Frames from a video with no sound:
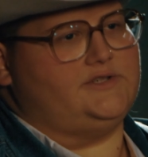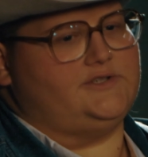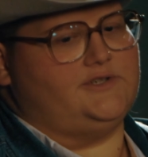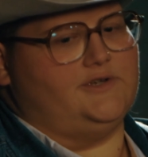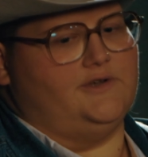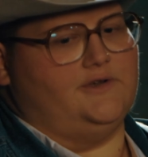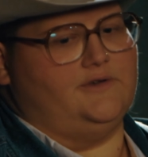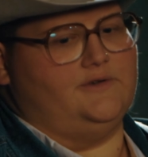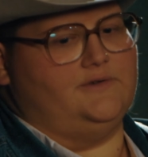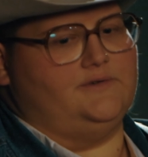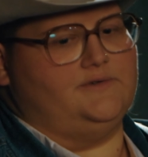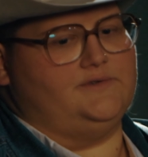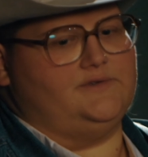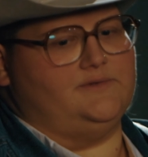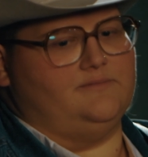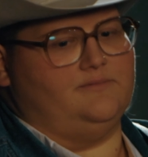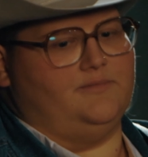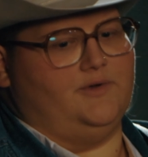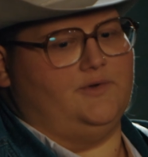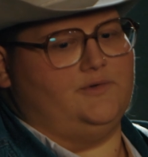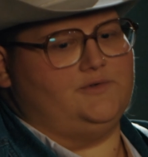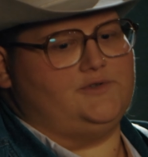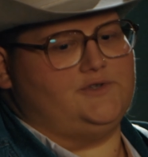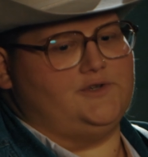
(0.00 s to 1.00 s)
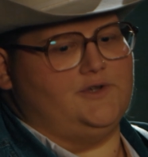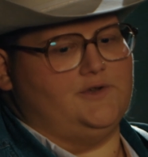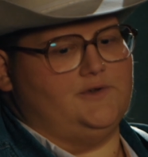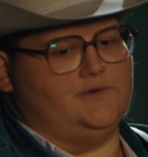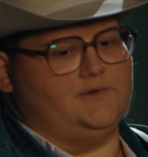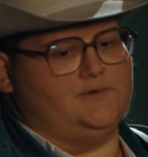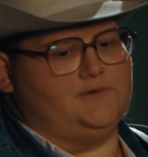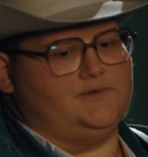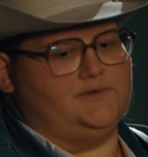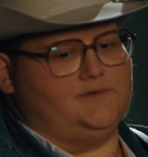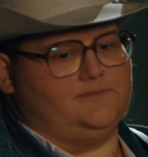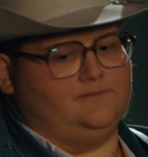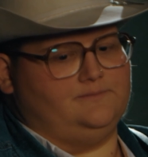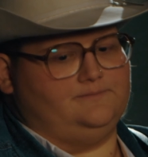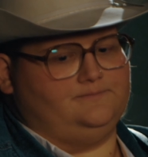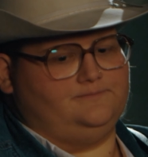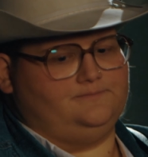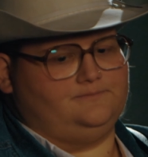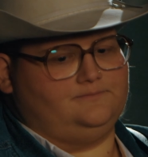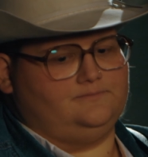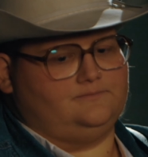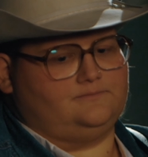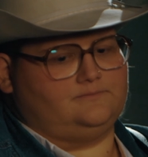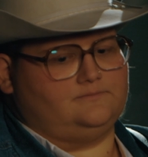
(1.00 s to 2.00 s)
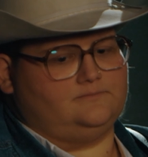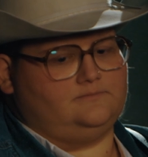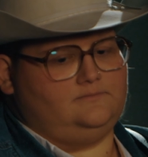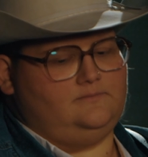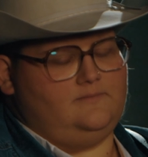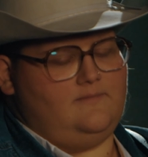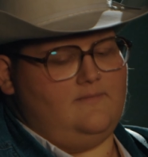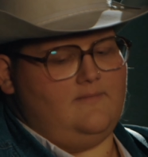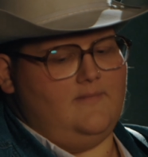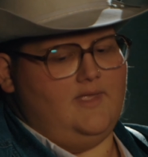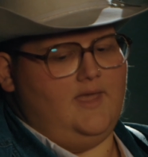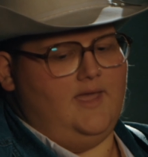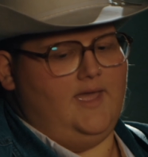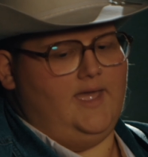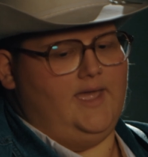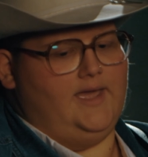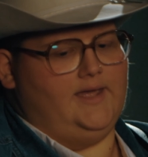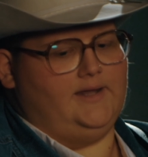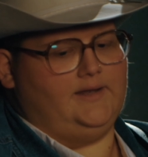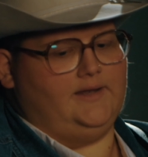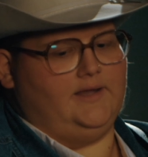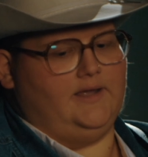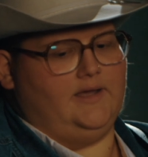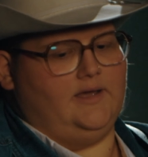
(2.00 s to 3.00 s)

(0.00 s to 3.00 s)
shows and boat shows. And